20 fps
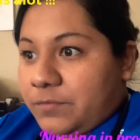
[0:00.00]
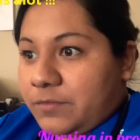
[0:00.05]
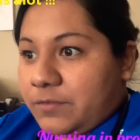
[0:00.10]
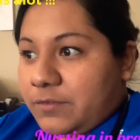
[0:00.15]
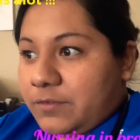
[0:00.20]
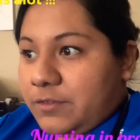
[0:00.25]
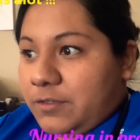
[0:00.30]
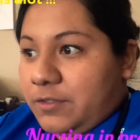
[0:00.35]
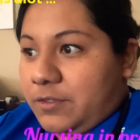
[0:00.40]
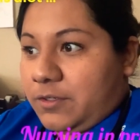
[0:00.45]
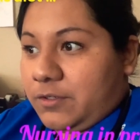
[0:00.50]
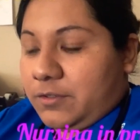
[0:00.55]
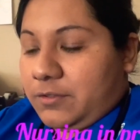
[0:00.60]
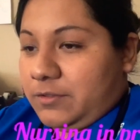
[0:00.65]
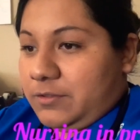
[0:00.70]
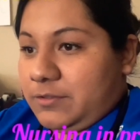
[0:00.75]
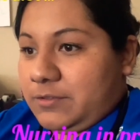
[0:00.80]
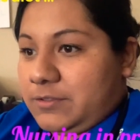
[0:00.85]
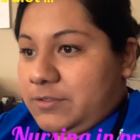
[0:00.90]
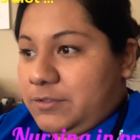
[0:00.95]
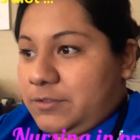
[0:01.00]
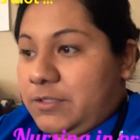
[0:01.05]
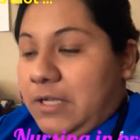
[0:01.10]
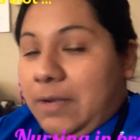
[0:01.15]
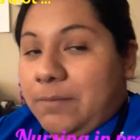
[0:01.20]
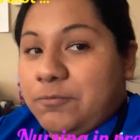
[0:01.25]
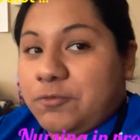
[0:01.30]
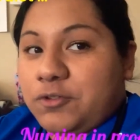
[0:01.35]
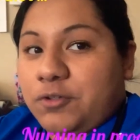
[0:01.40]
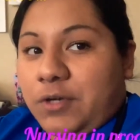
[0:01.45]
you know,
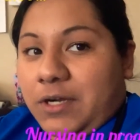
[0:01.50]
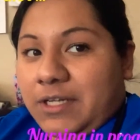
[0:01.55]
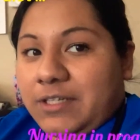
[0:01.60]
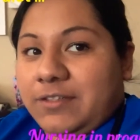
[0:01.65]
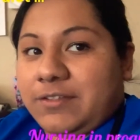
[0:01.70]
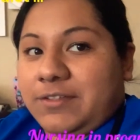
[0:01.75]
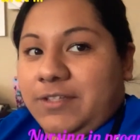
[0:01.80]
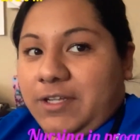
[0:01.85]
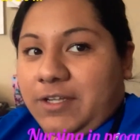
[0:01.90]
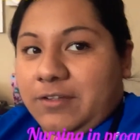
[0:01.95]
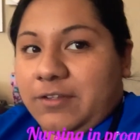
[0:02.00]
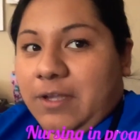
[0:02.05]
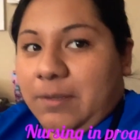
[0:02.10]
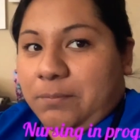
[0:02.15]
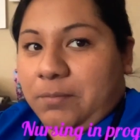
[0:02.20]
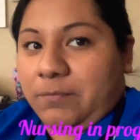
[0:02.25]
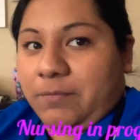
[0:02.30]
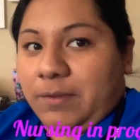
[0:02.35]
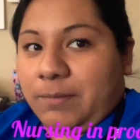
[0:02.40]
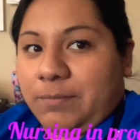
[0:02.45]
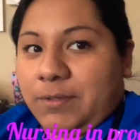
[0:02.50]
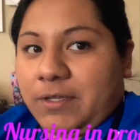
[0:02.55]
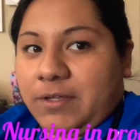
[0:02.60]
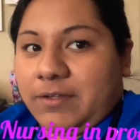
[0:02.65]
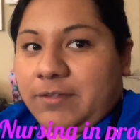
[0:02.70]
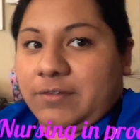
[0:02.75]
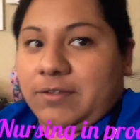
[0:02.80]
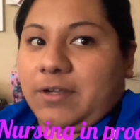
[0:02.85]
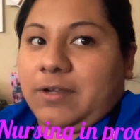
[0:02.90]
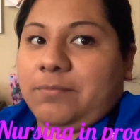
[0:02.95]
I'm trying to stay on top of it,
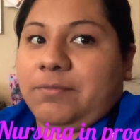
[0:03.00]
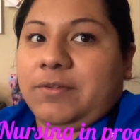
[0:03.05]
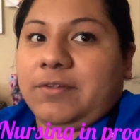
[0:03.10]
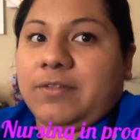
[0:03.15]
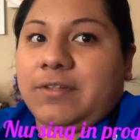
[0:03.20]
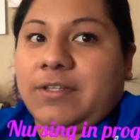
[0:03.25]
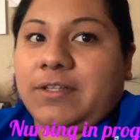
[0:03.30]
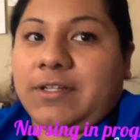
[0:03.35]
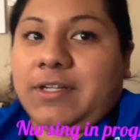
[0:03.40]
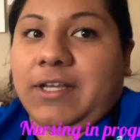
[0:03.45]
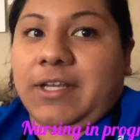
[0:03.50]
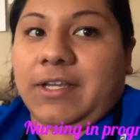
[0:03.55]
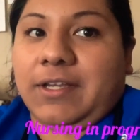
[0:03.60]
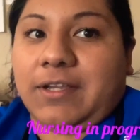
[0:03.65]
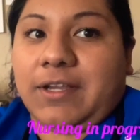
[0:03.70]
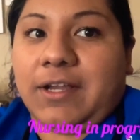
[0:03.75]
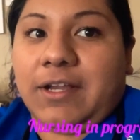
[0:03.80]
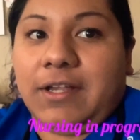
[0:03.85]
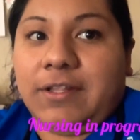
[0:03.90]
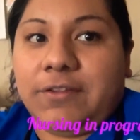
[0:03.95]
because obviously, like,